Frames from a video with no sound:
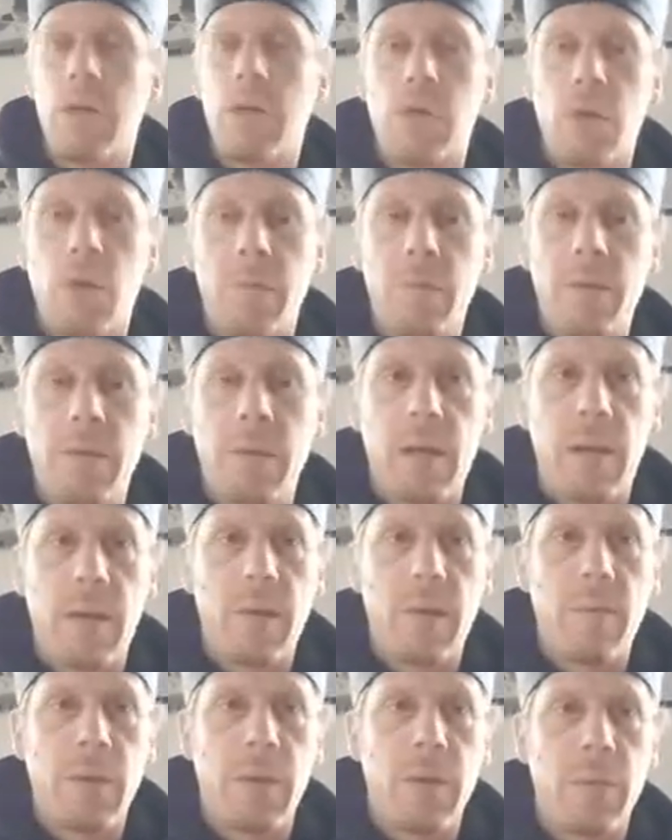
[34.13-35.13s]
German
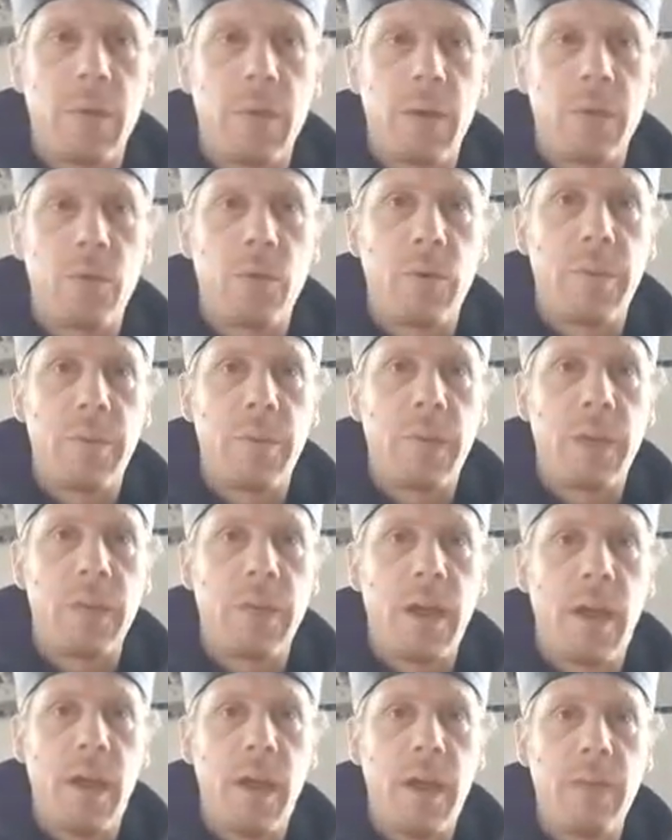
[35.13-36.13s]
time, like Middle European
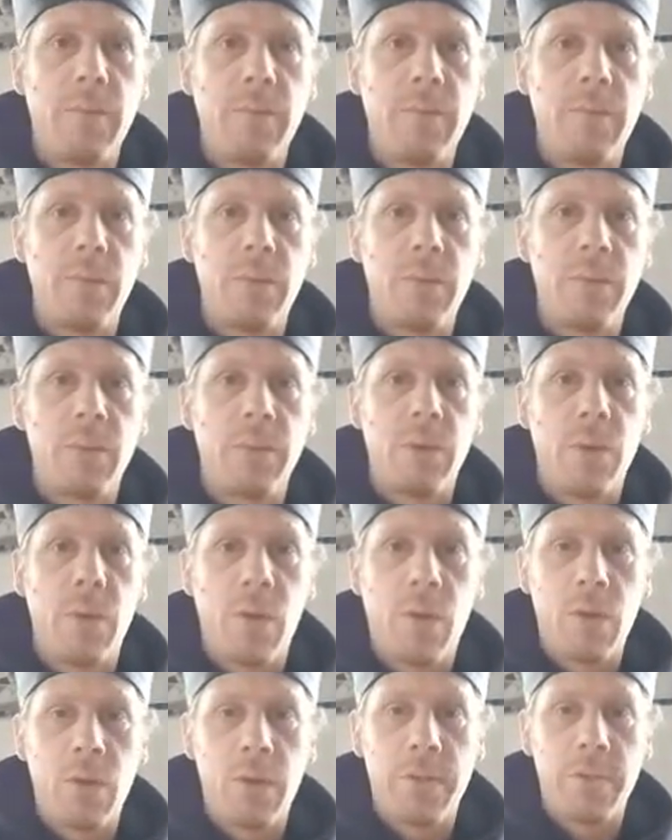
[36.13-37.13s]
time, you are
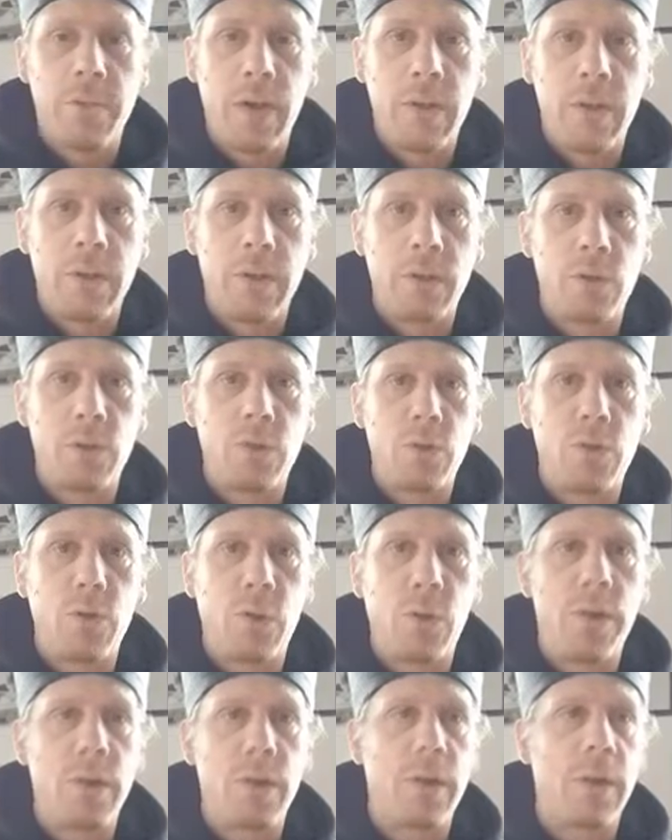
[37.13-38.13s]
all invited to
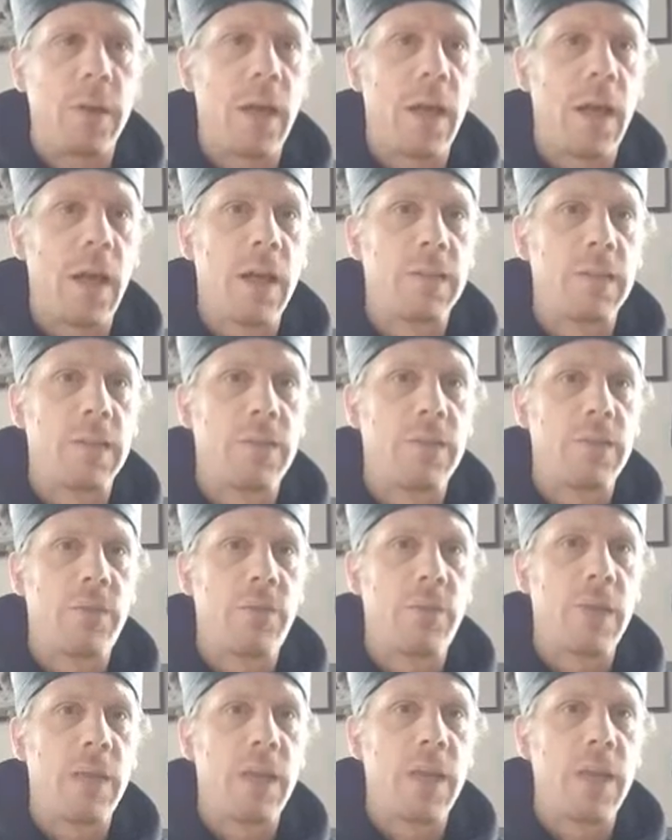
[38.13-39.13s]
join. The class is
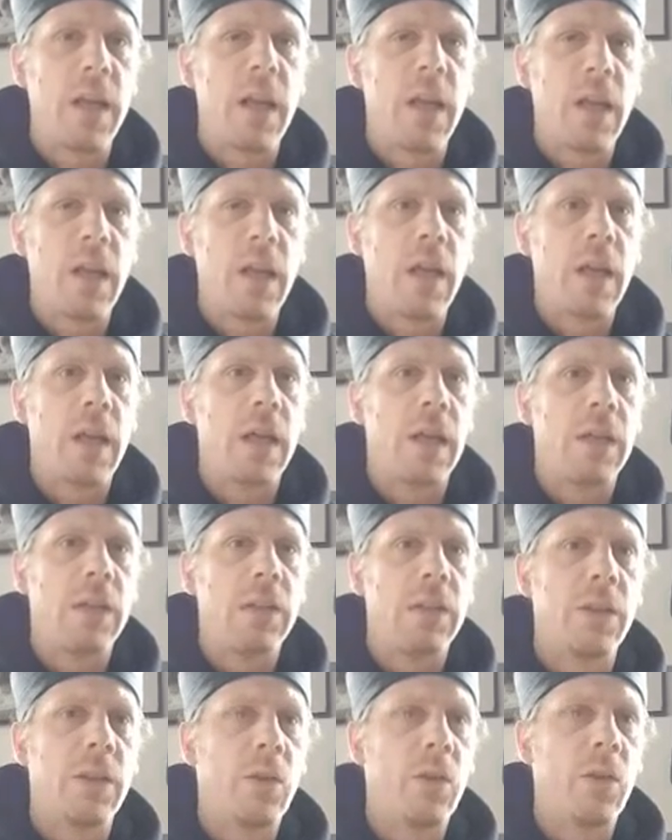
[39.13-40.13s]
free,
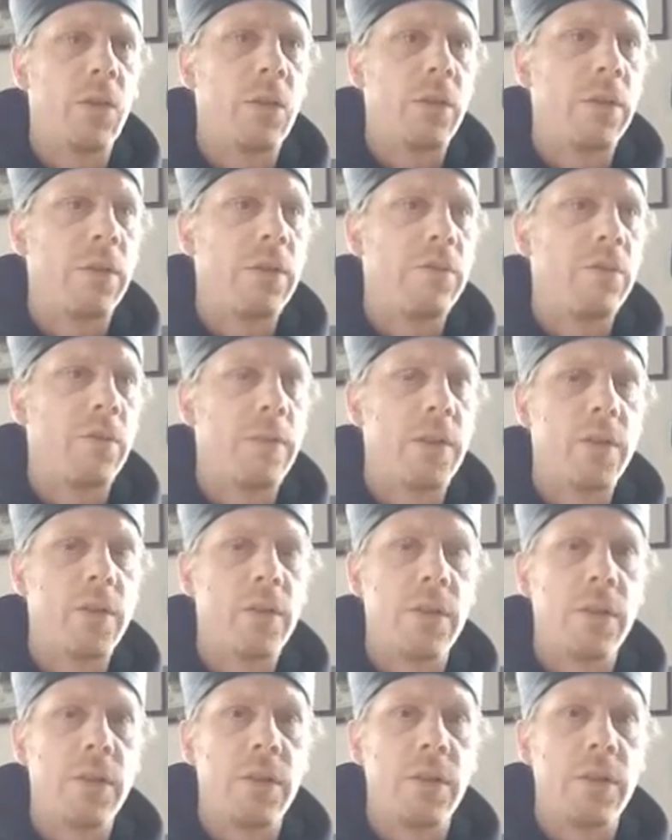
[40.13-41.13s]
and all the
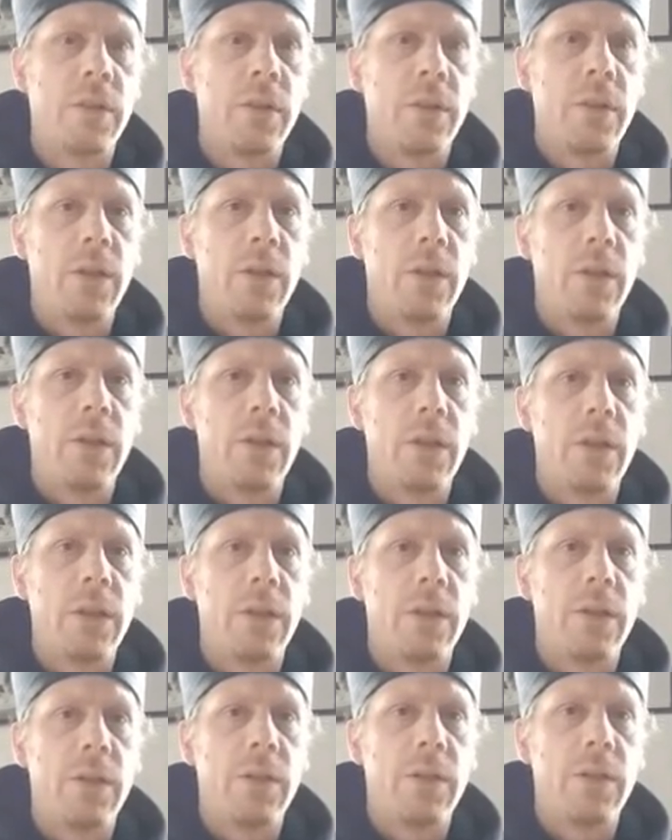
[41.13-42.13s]
information
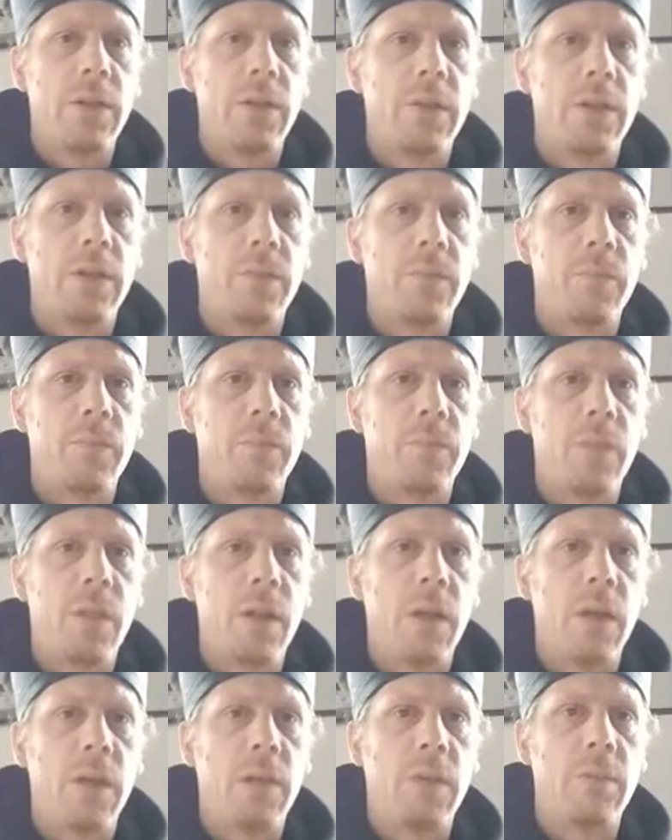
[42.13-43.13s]
and
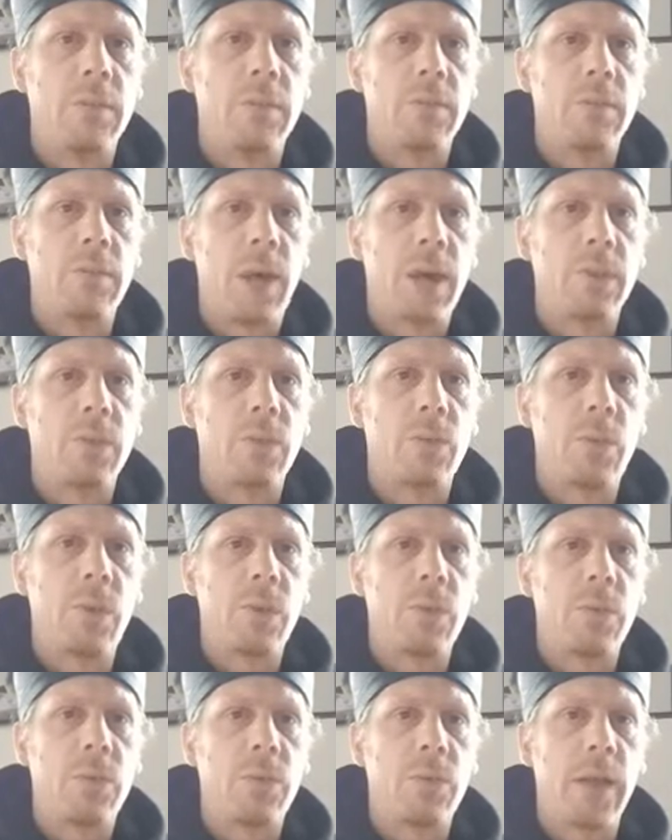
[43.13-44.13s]

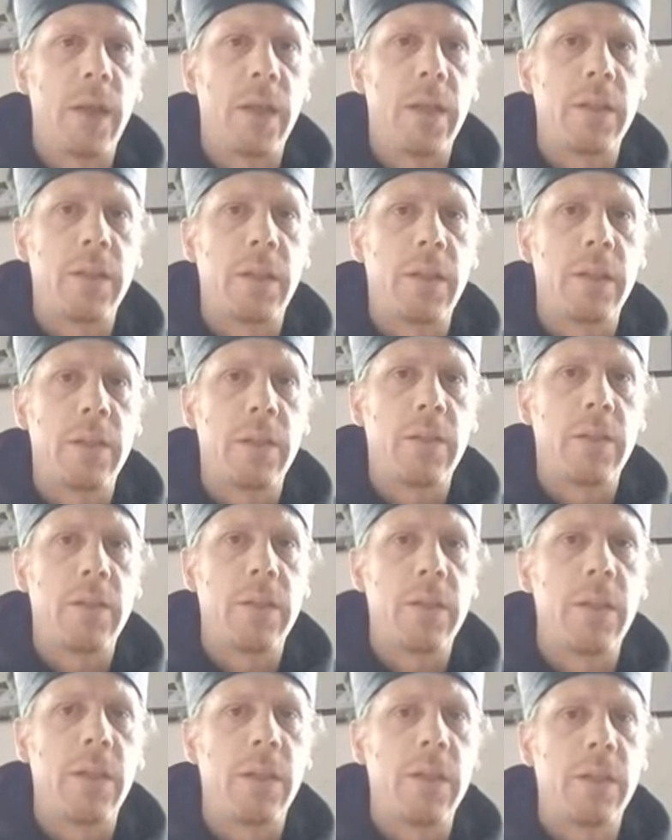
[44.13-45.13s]
password to enter, the
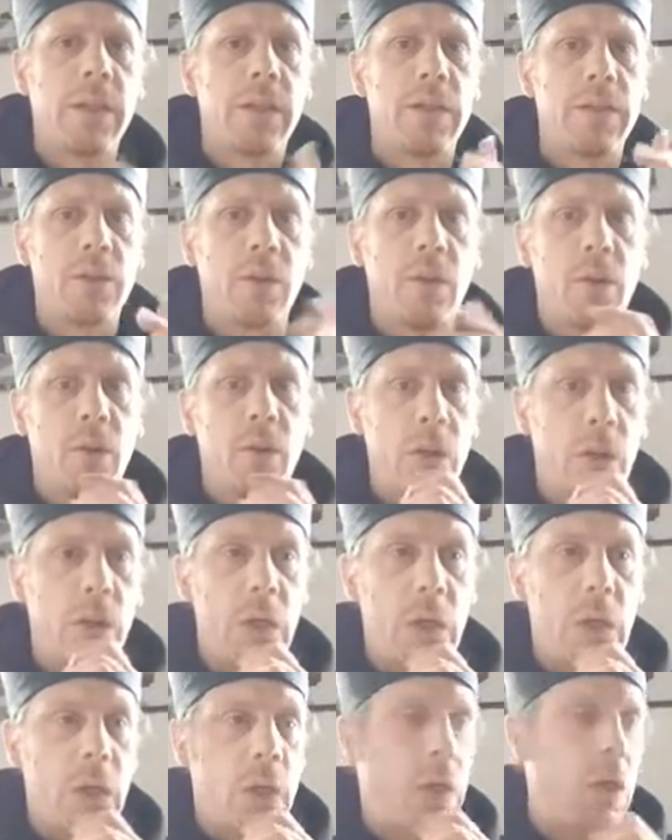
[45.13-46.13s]
link is
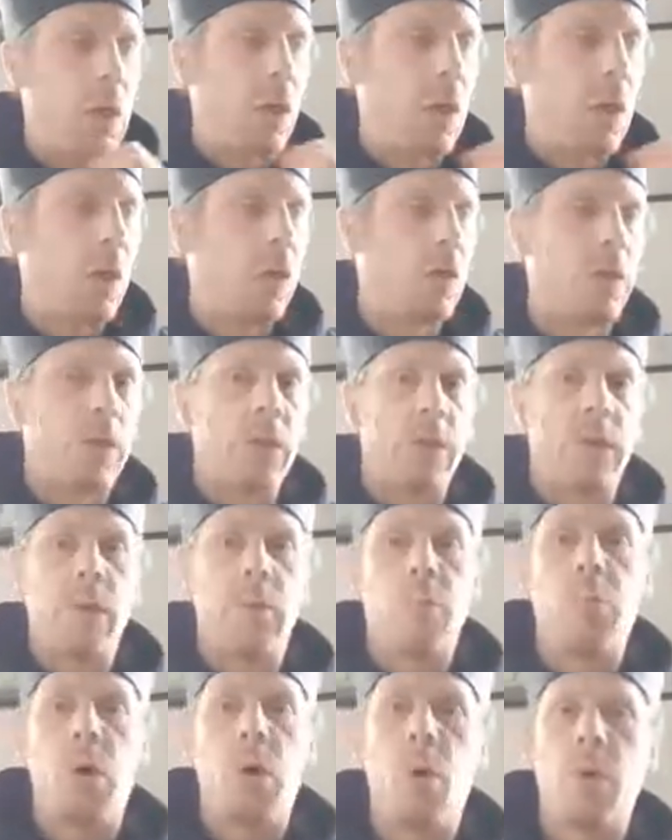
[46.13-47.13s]
all on the
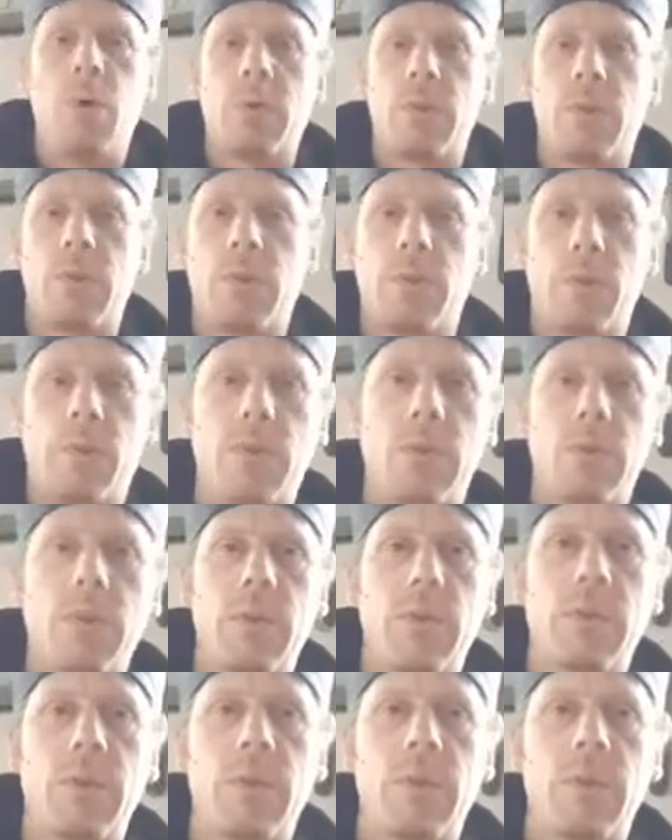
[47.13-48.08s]
post on the